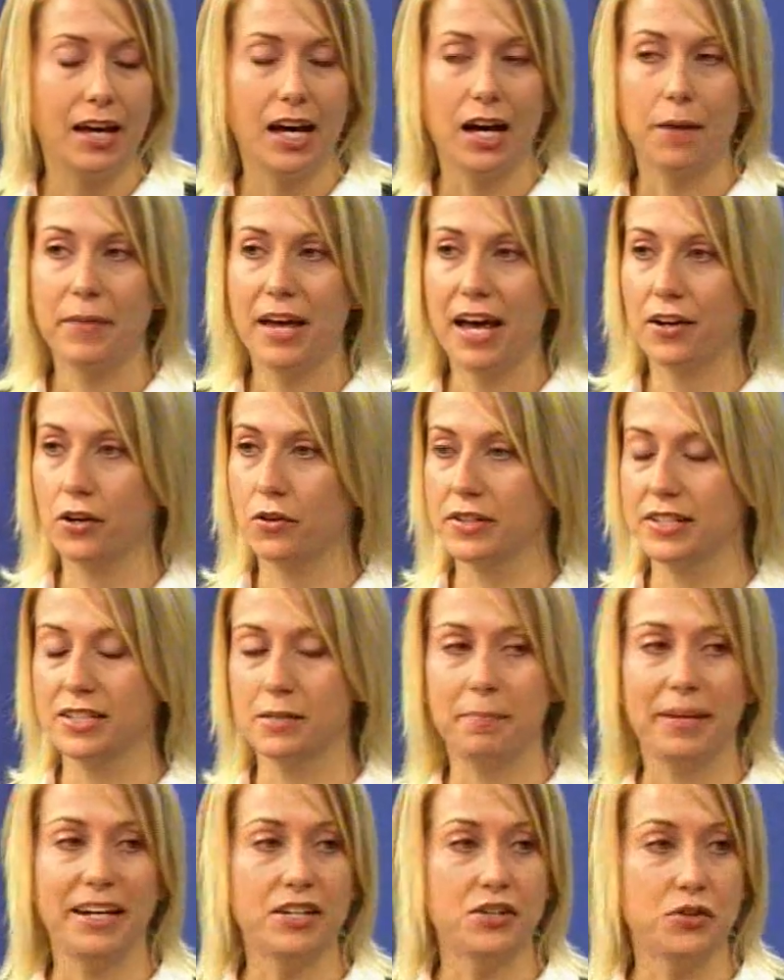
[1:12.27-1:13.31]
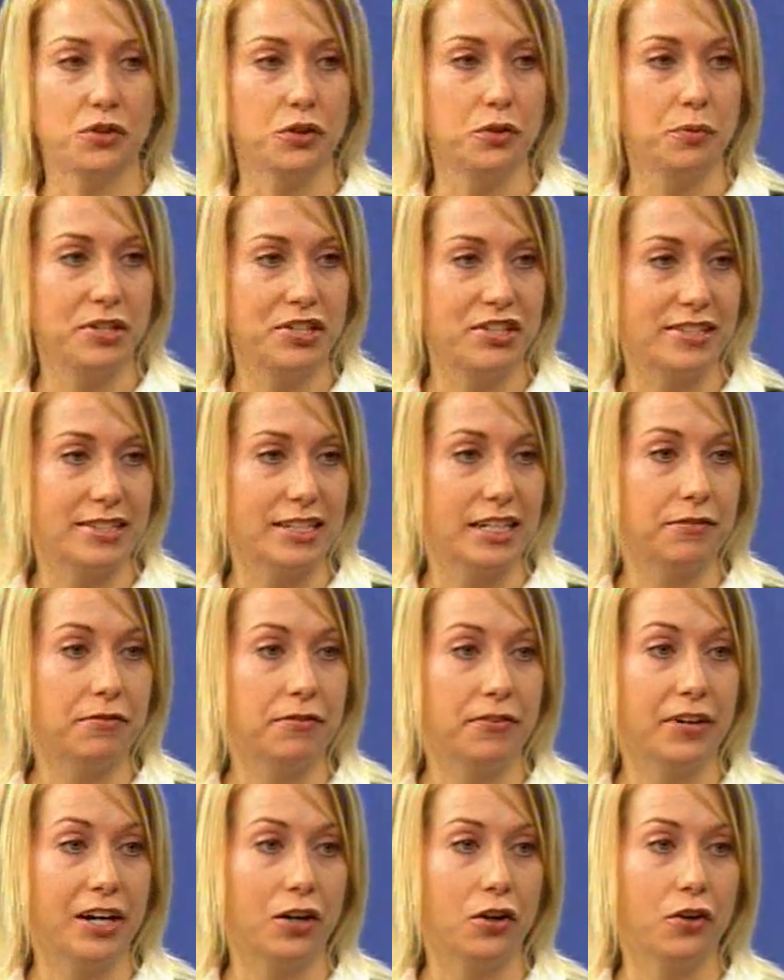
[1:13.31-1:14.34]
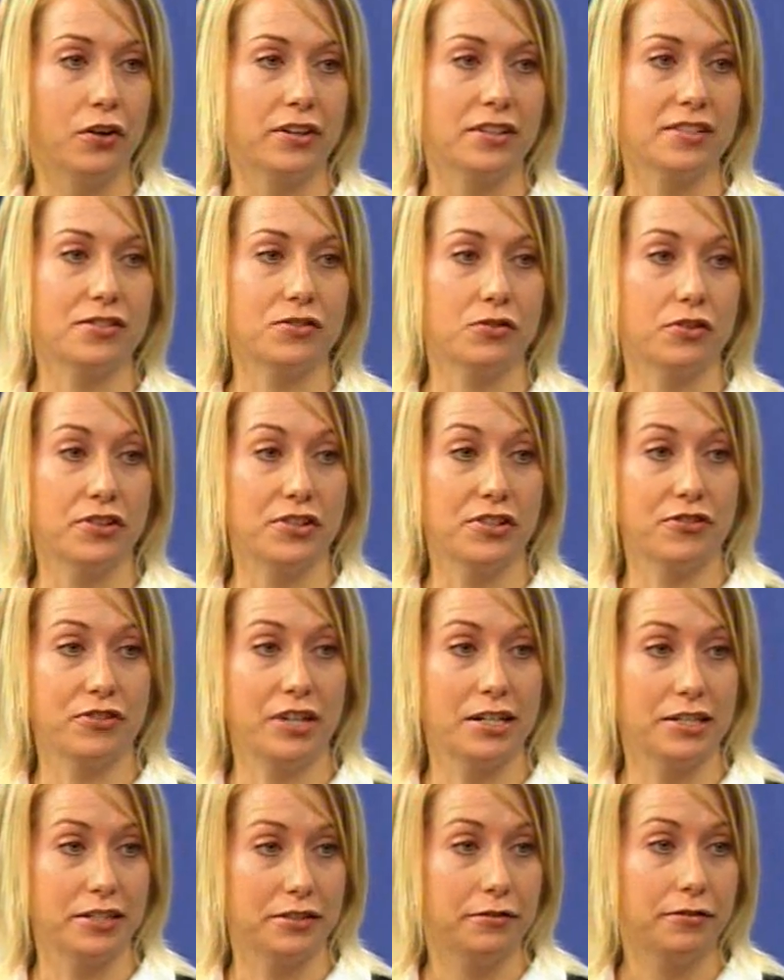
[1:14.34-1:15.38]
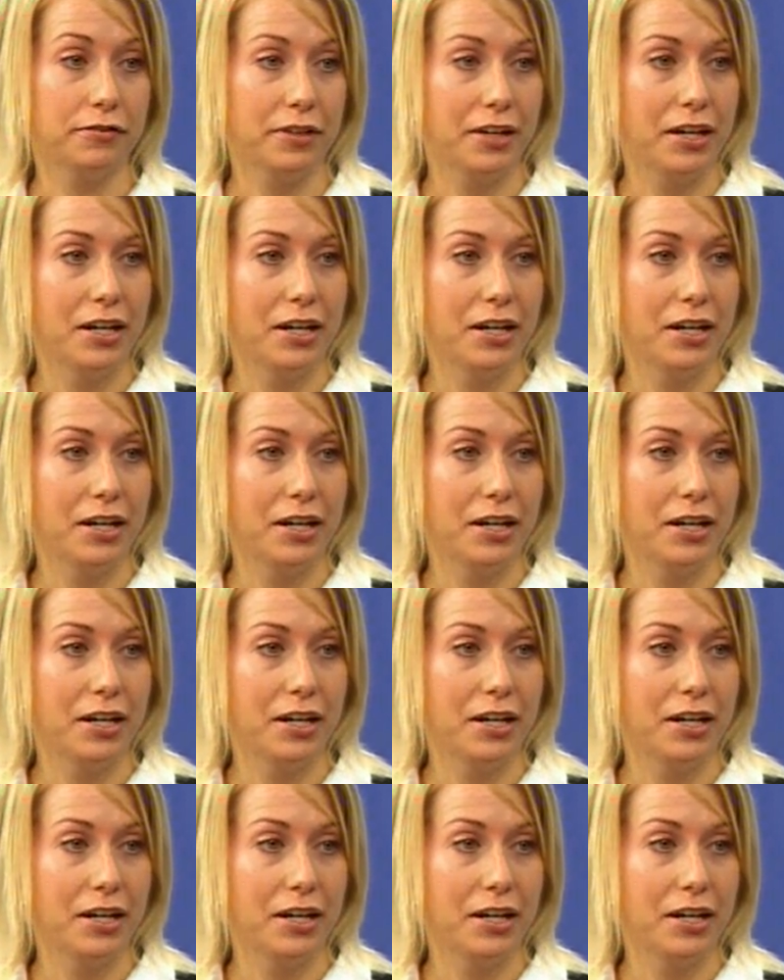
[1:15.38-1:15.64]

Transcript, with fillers: Um, the adult is a beetle, which doesn't live for very long and is non-destructive.